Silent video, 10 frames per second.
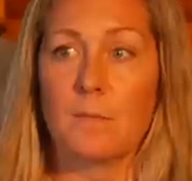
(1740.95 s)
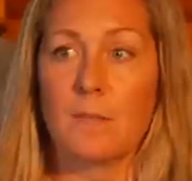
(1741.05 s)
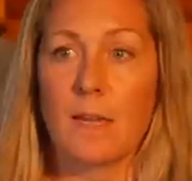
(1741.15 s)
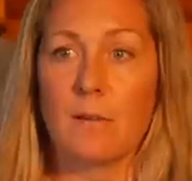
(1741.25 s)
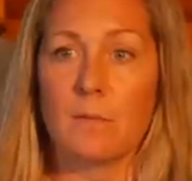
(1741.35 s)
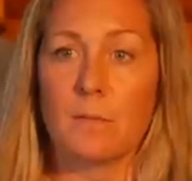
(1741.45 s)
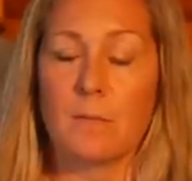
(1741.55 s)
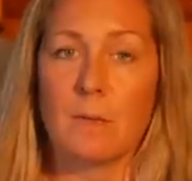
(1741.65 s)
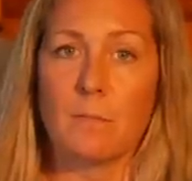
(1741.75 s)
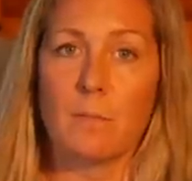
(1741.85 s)
that would
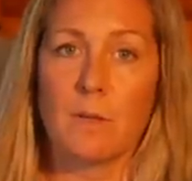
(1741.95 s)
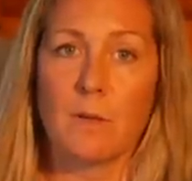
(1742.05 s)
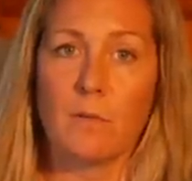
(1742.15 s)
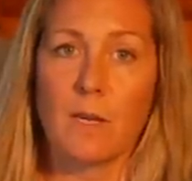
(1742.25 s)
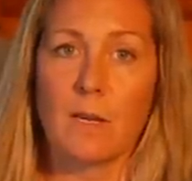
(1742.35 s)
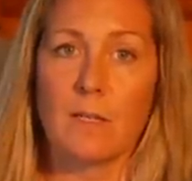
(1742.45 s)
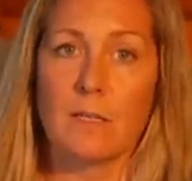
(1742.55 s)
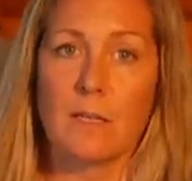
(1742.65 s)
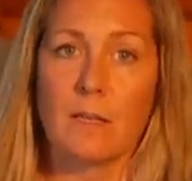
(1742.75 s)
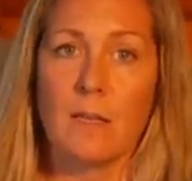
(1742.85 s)
be probably a great
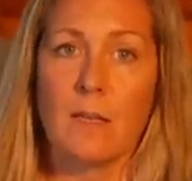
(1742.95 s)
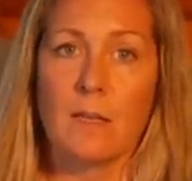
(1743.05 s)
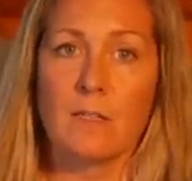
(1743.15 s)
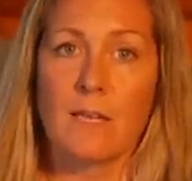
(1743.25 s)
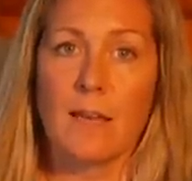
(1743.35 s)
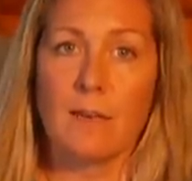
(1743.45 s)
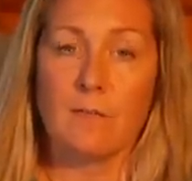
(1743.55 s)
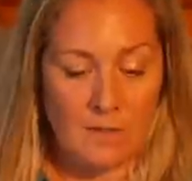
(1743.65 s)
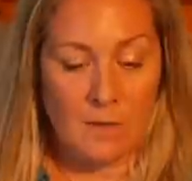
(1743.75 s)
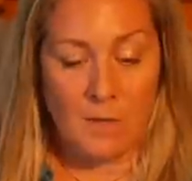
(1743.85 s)
idea to have.
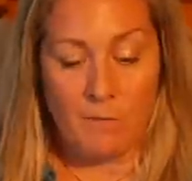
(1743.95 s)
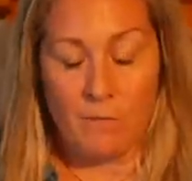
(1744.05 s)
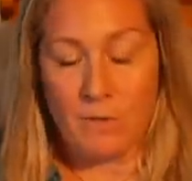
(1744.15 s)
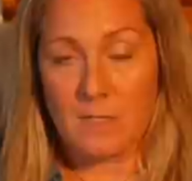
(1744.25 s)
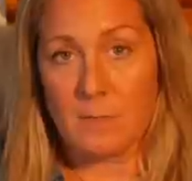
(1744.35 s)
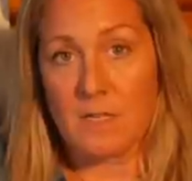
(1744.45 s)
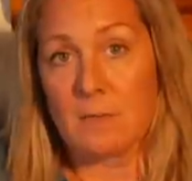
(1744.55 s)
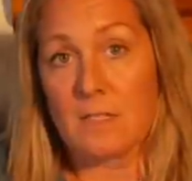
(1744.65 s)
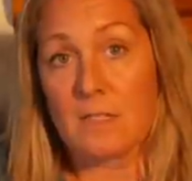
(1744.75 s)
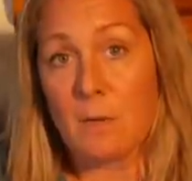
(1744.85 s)
Something for his
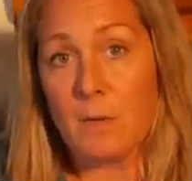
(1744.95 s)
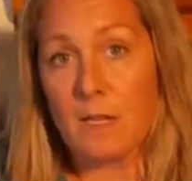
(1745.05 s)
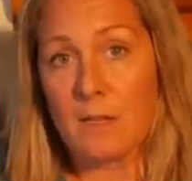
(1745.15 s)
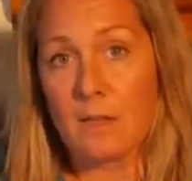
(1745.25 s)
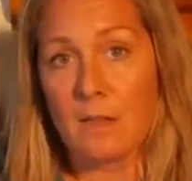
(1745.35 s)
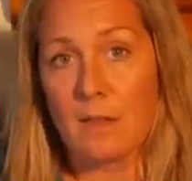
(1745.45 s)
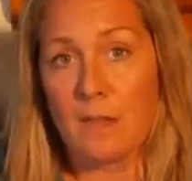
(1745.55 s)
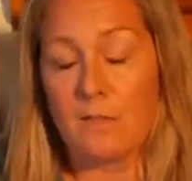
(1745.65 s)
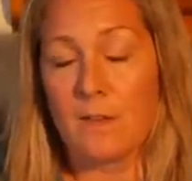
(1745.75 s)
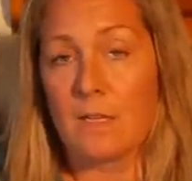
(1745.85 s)
upset stomach,
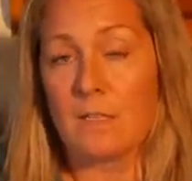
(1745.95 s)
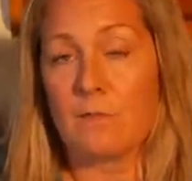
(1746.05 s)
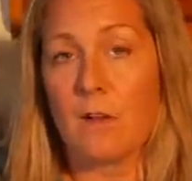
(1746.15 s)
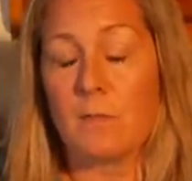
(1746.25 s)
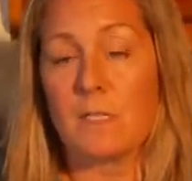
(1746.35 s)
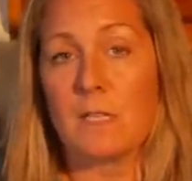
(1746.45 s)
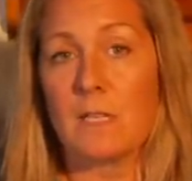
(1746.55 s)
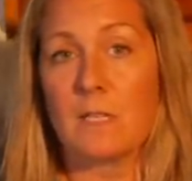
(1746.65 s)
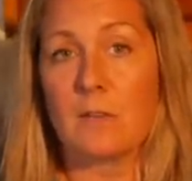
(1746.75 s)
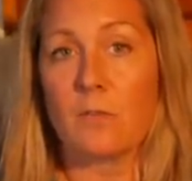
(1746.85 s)
if he's
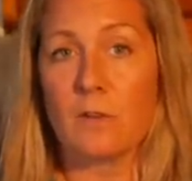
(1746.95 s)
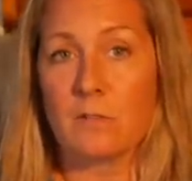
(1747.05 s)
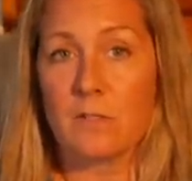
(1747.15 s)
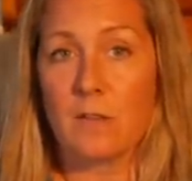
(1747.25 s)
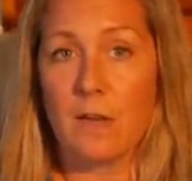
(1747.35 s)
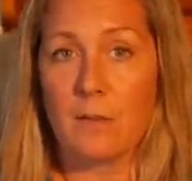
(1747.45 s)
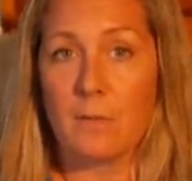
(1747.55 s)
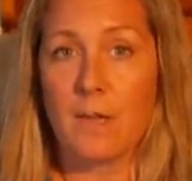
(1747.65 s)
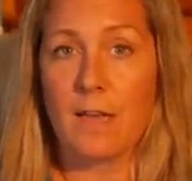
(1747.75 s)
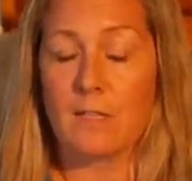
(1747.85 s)
vomiting or
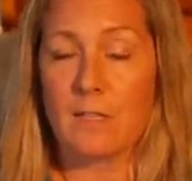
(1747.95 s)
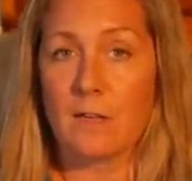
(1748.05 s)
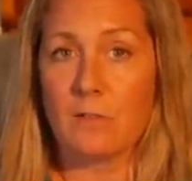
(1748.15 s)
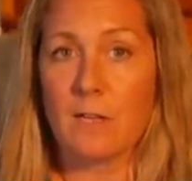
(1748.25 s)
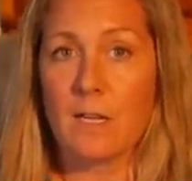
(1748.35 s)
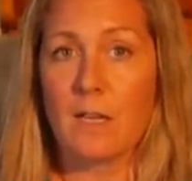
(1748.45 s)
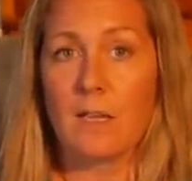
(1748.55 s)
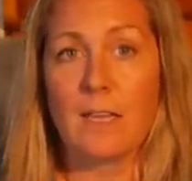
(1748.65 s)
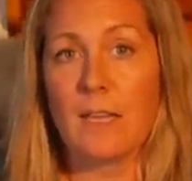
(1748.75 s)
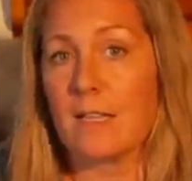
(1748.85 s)
having diarrhea.
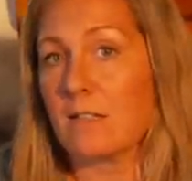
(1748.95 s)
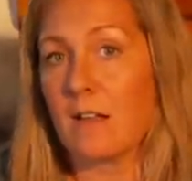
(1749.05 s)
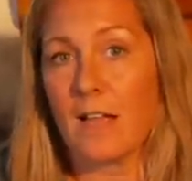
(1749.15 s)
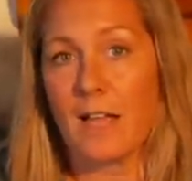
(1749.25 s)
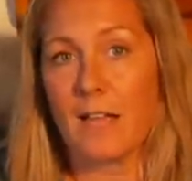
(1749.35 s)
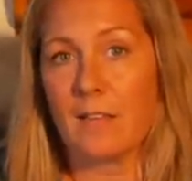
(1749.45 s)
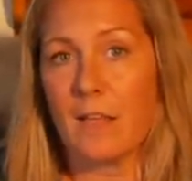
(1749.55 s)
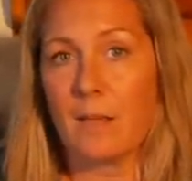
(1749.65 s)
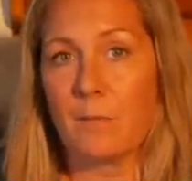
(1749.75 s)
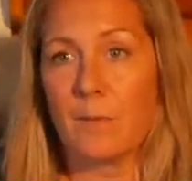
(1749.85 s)
He has not had
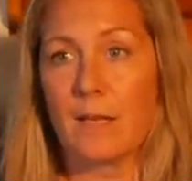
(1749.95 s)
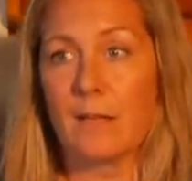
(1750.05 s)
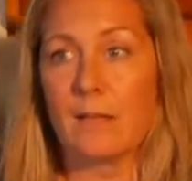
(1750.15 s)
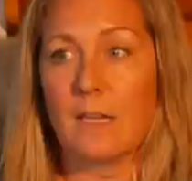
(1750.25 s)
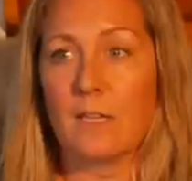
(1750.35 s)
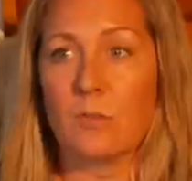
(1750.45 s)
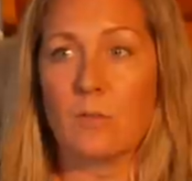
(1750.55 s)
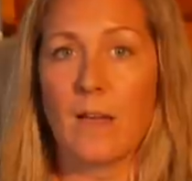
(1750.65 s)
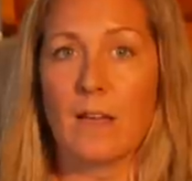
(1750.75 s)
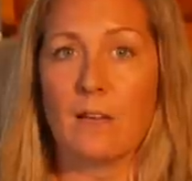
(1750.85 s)
that, but they do
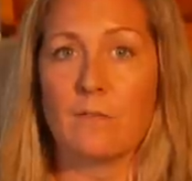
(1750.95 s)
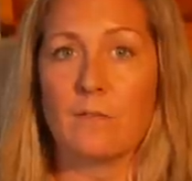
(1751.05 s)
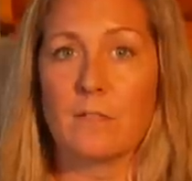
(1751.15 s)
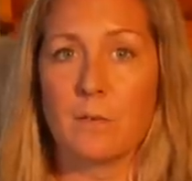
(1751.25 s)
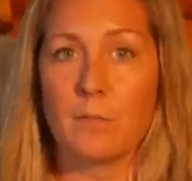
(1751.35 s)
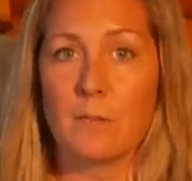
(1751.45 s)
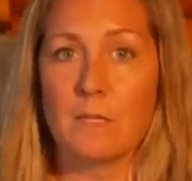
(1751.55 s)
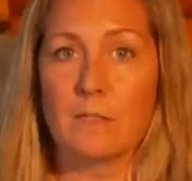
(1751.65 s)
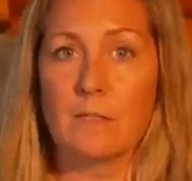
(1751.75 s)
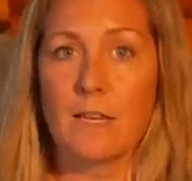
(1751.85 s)
have
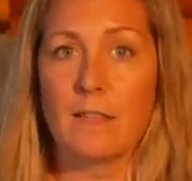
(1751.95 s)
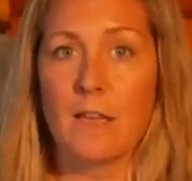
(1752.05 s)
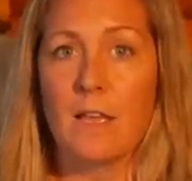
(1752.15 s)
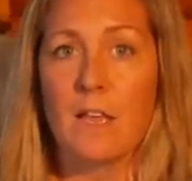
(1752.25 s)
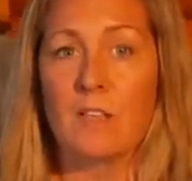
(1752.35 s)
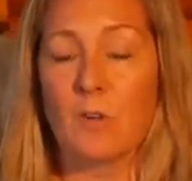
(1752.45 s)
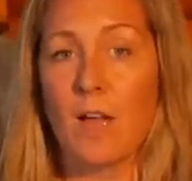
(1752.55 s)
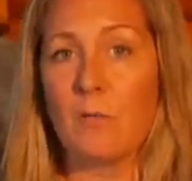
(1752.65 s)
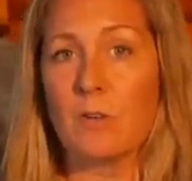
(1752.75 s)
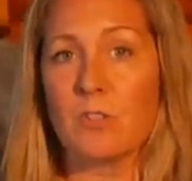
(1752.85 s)
supplements like that. So
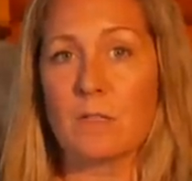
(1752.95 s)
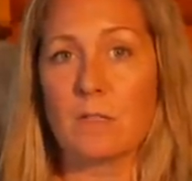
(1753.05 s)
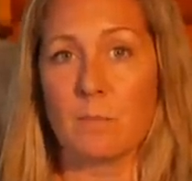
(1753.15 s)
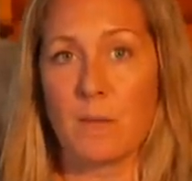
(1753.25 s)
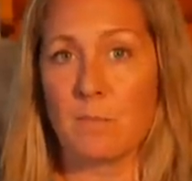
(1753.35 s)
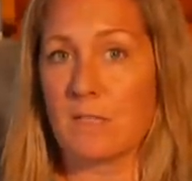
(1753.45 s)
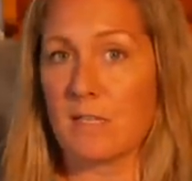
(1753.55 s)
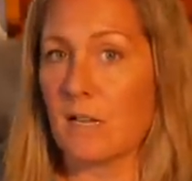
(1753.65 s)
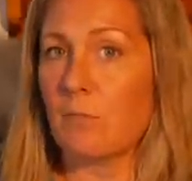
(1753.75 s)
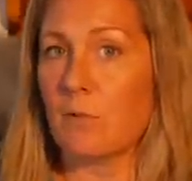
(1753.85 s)
I would just maybe sit
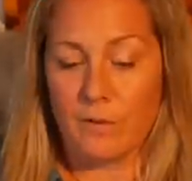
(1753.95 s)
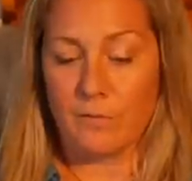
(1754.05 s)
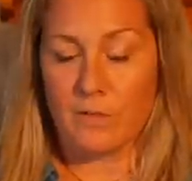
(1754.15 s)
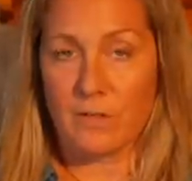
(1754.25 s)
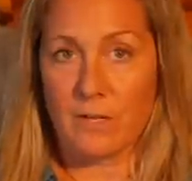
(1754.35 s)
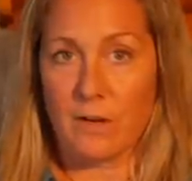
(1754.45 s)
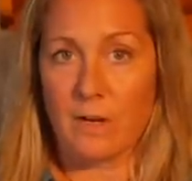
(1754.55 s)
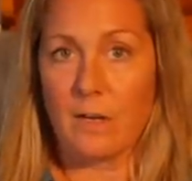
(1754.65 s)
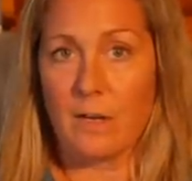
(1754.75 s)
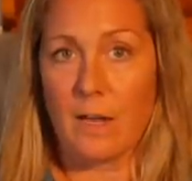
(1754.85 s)
down with your
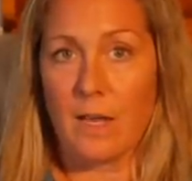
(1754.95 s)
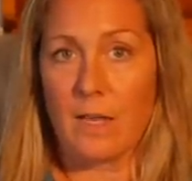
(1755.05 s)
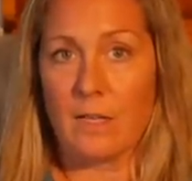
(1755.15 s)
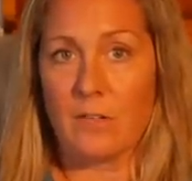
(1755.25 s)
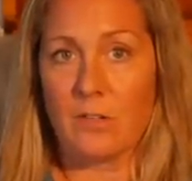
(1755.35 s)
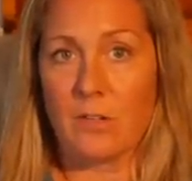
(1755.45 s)
veterinarian and